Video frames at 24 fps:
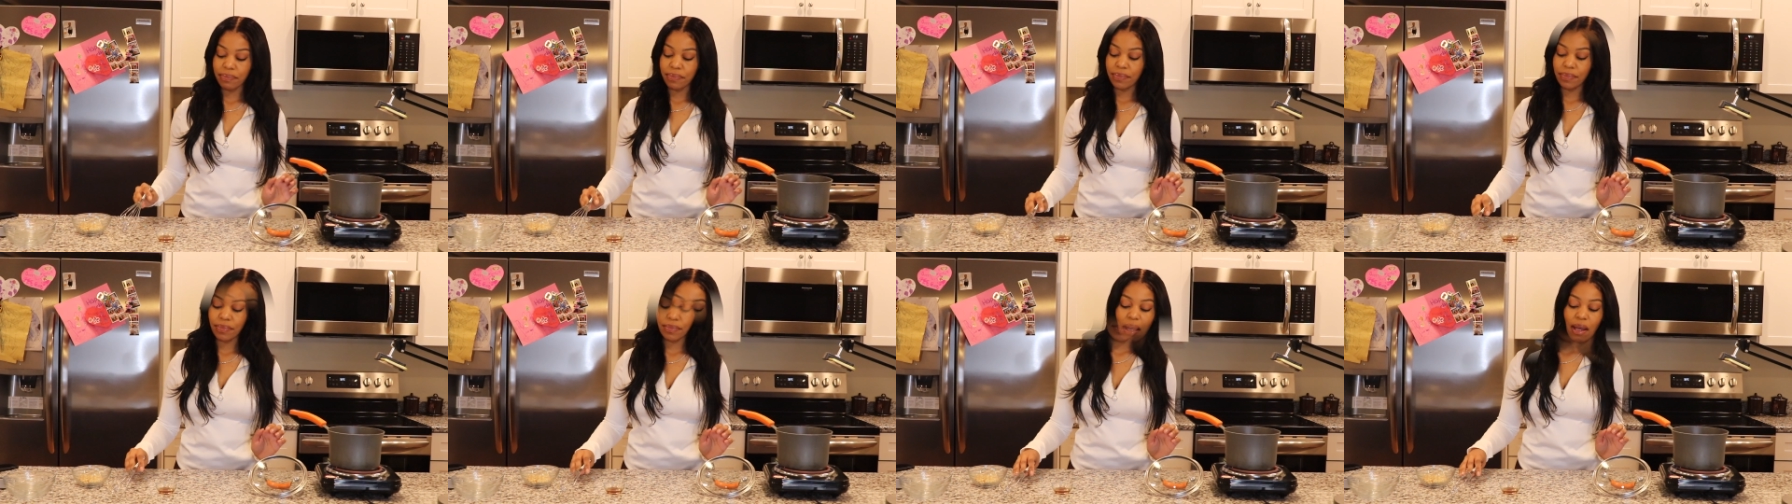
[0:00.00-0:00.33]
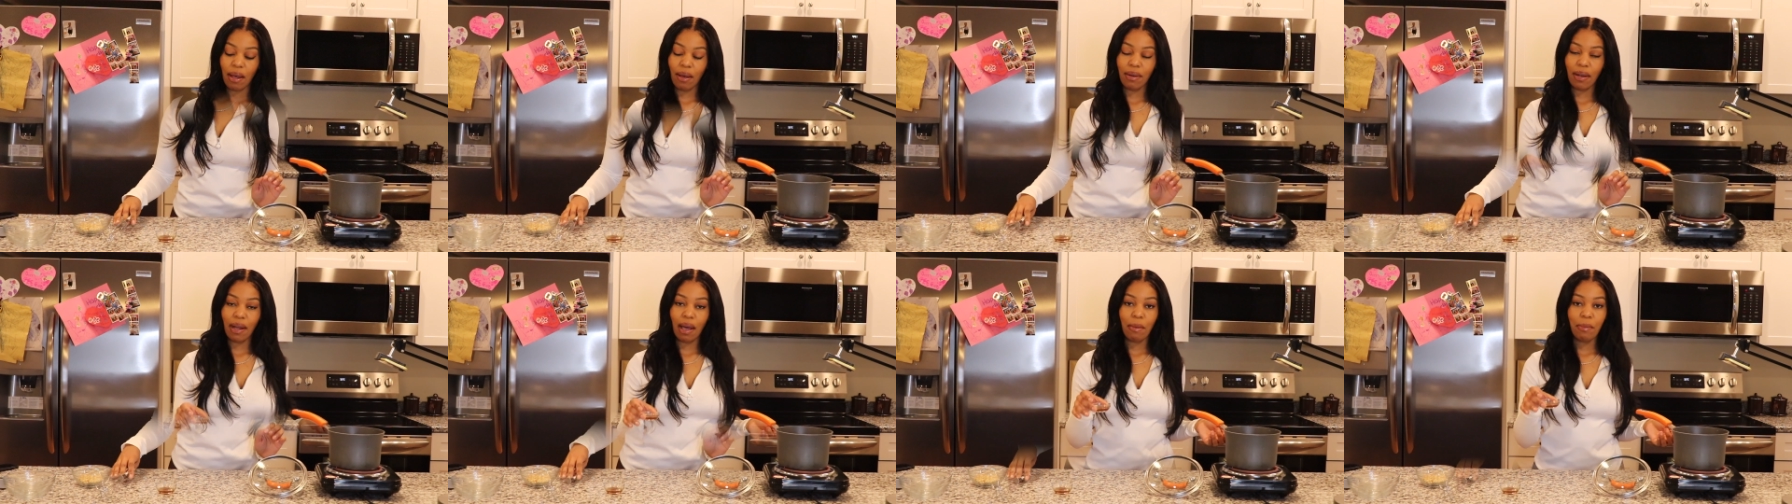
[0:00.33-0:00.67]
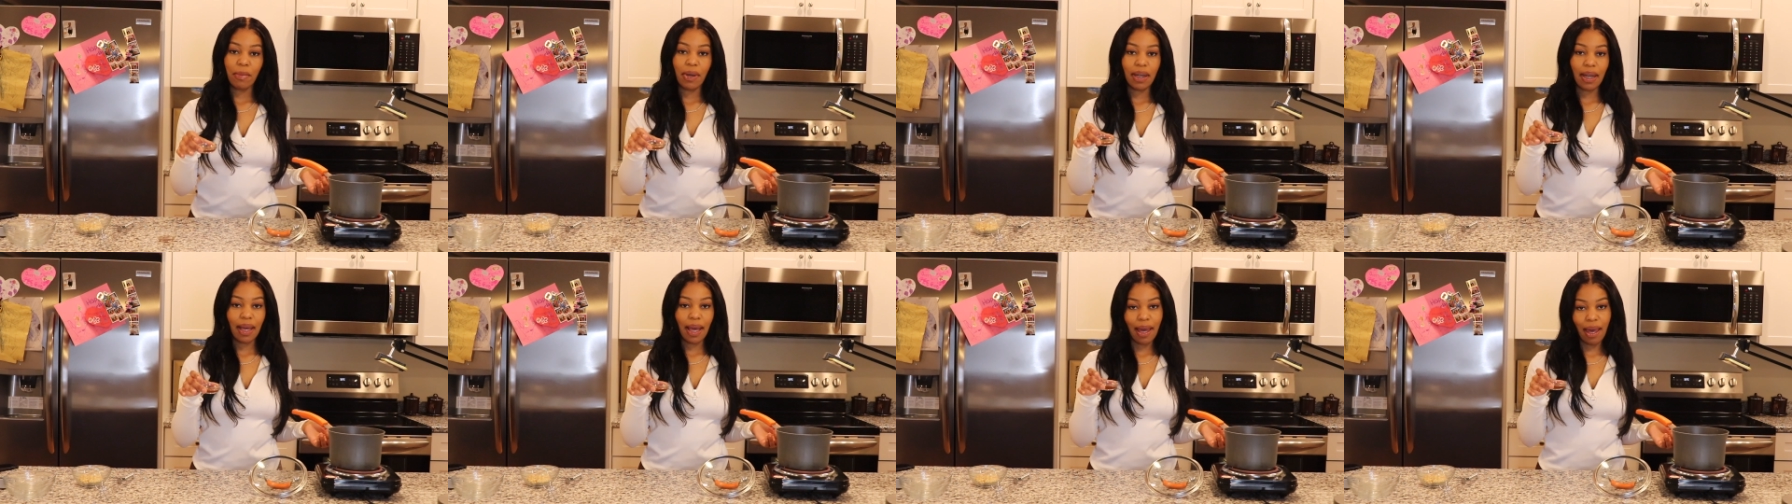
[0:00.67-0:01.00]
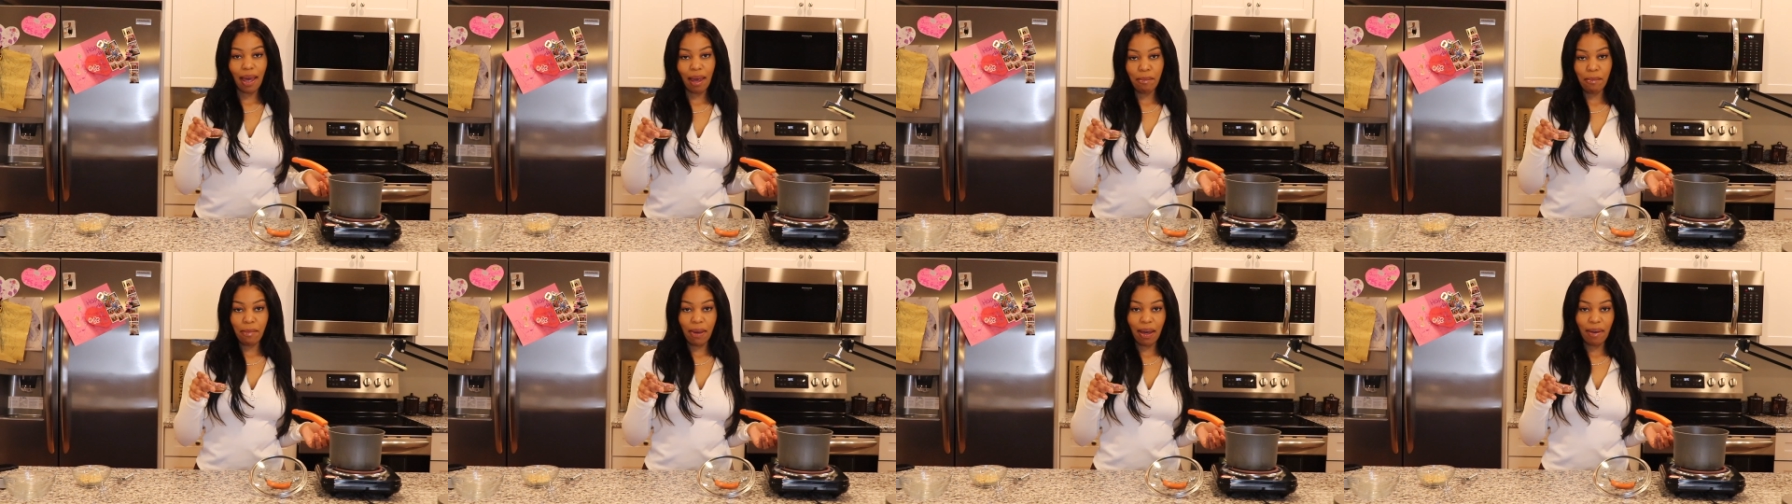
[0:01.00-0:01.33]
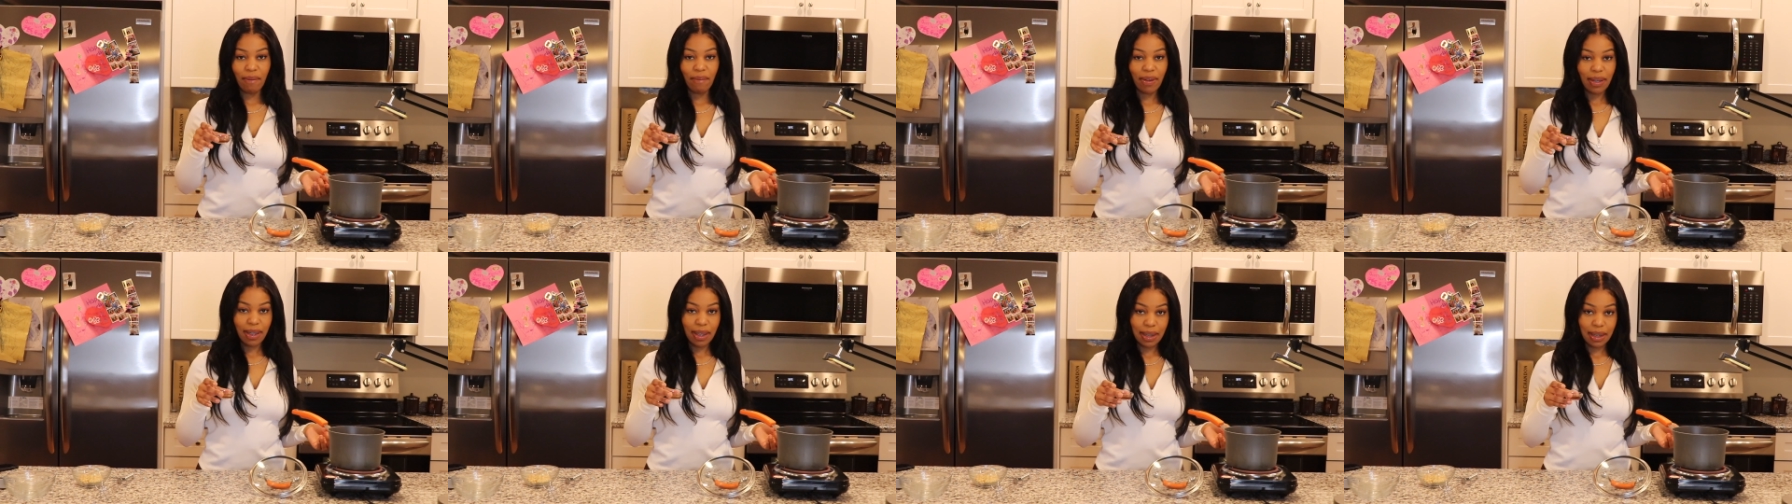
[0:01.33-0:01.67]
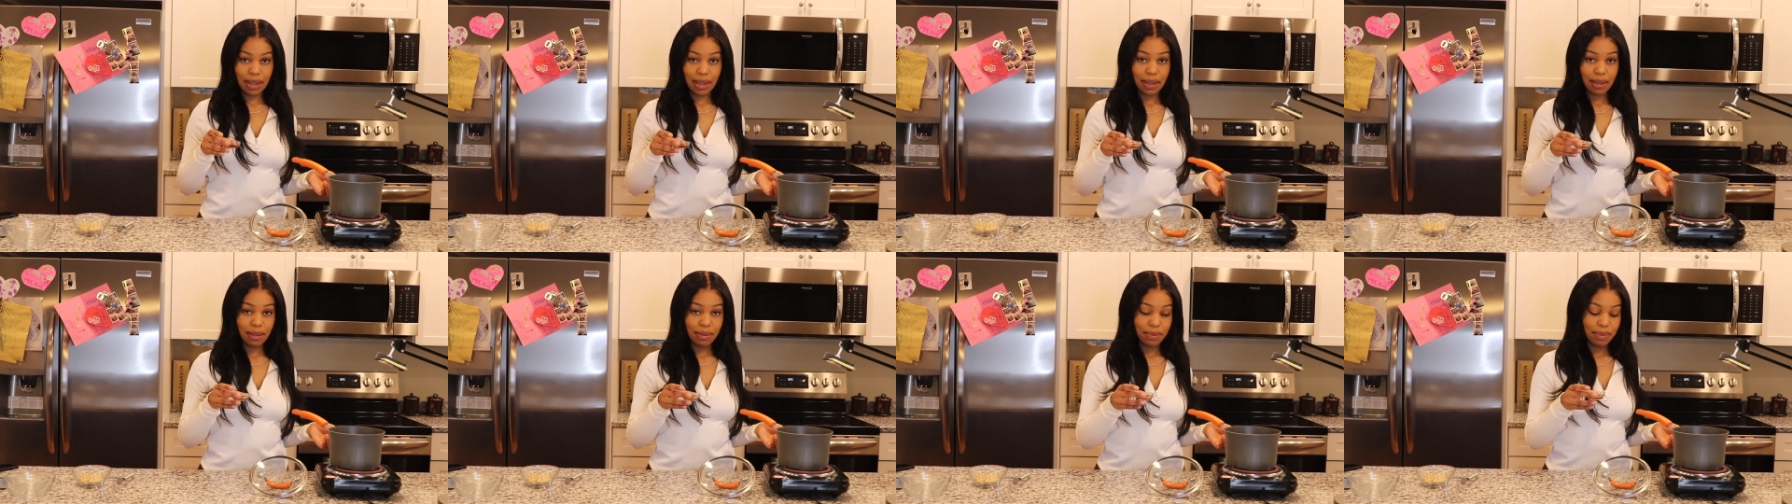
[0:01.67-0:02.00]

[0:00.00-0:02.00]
Now I'm gonna add my vanilla.